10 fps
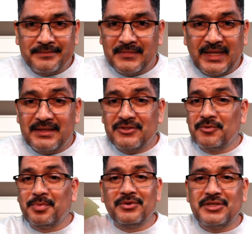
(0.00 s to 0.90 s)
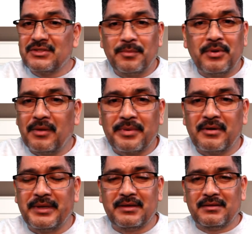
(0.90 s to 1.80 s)
that's to put just to pull a
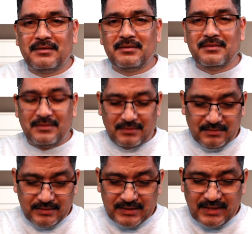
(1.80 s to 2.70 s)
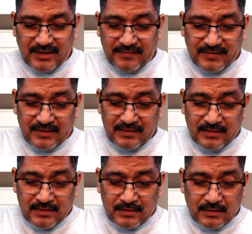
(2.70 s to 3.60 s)
permit. It's not even
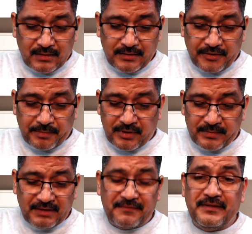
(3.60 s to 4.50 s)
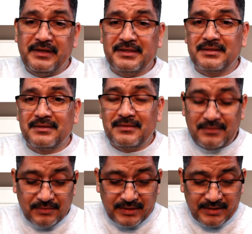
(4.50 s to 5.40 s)
your permit fees.
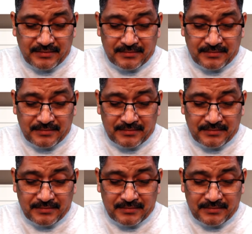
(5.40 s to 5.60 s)
Okay,